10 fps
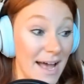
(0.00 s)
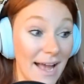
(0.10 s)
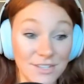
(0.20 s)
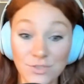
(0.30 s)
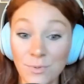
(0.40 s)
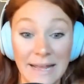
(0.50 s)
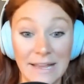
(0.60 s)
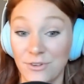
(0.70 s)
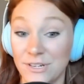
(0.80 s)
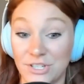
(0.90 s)
I just want to
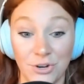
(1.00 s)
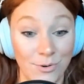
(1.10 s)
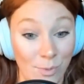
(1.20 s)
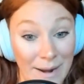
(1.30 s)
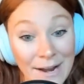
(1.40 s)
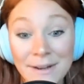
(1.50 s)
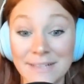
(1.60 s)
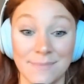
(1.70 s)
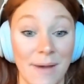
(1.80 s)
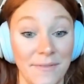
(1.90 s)
increase your
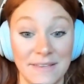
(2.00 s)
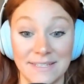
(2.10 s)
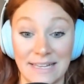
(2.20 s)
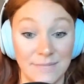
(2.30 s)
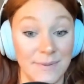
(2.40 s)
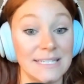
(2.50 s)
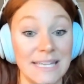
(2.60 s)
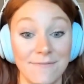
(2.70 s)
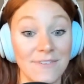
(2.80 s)
awareness about these things because I